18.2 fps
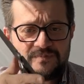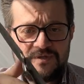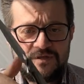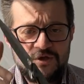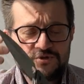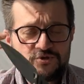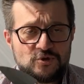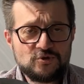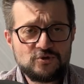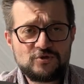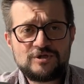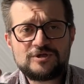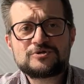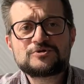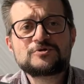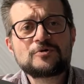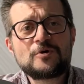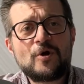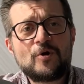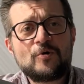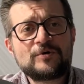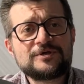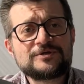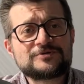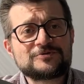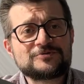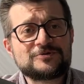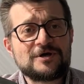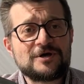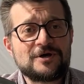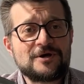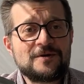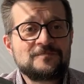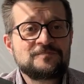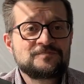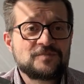so you need to go into
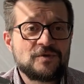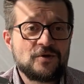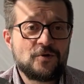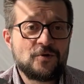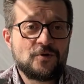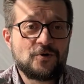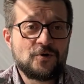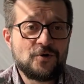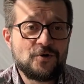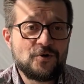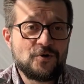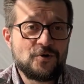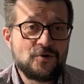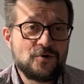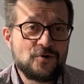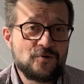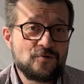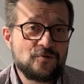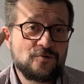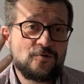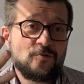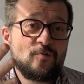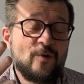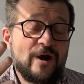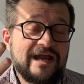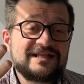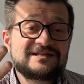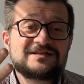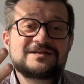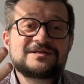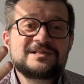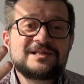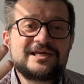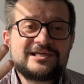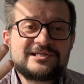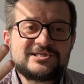the uh, waiting
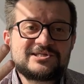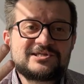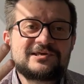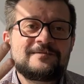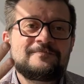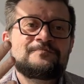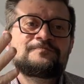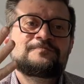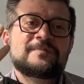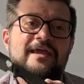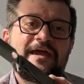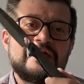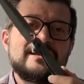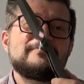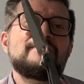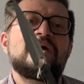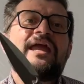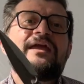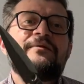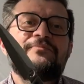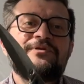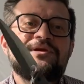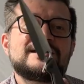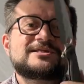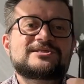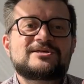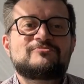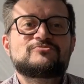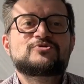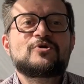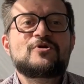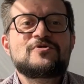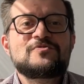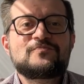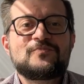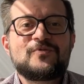list and maybe at some
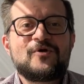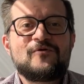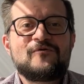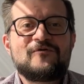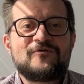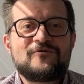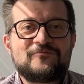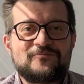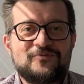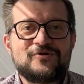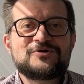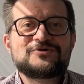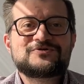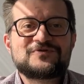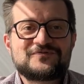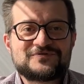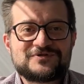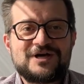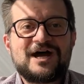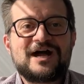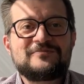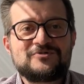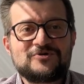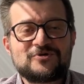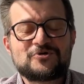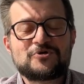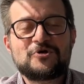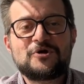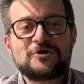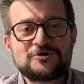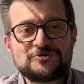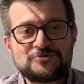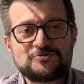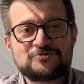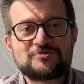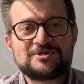time or point of time you're going
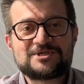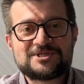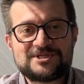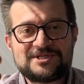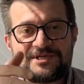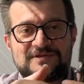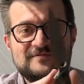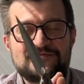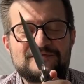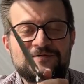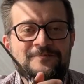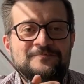to receive